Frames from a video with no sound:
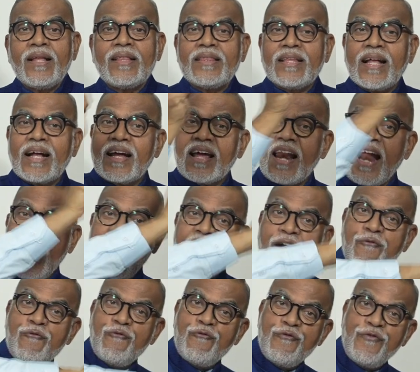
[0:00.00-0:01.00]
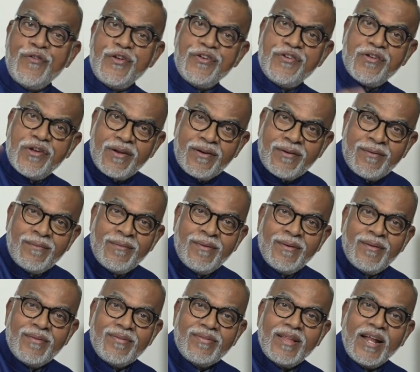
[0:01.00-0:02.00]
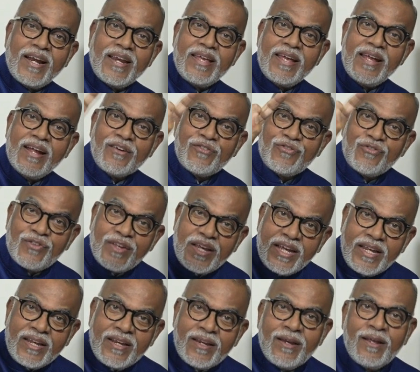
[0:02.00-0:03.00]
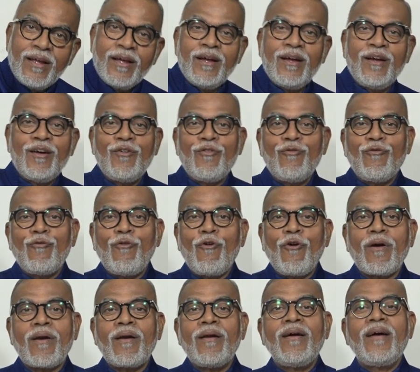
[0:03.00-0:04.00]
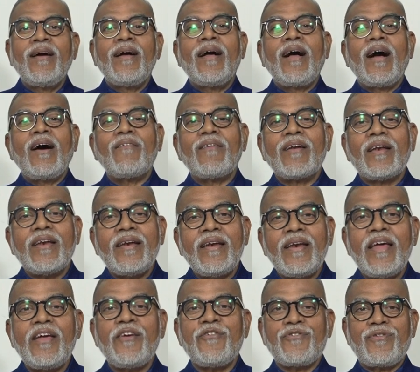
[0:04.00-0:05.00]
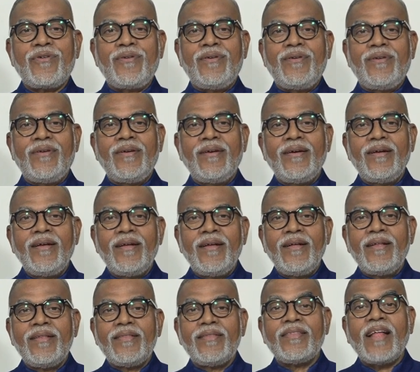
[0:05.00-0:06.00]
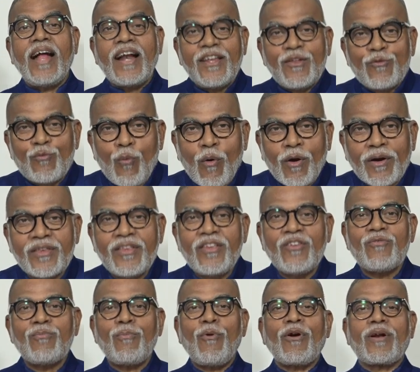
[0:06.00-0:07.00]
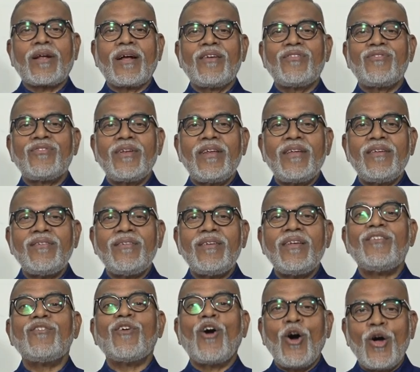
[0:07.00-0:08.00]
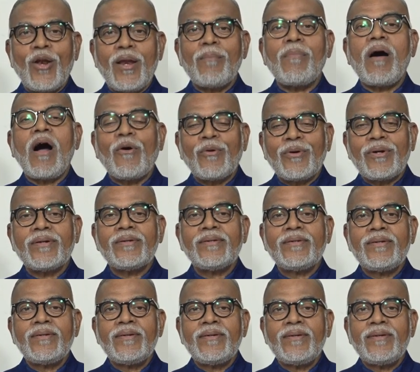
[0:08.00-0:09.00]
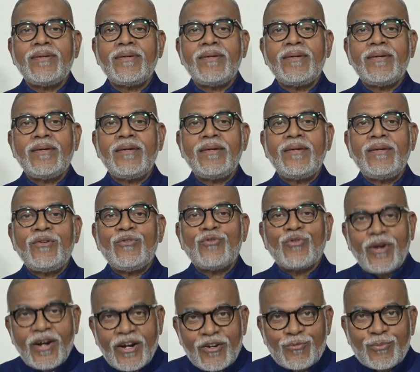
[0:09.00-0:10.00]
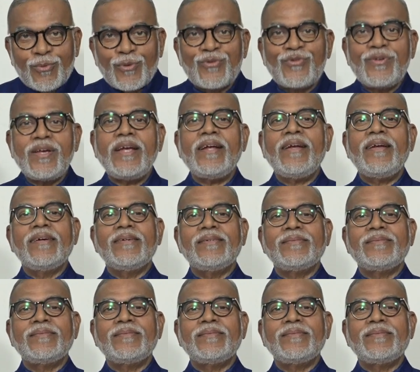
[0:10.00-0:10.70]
the grand vision that he had seen for our nation. That is what this podcast series is all about. So let's proceed.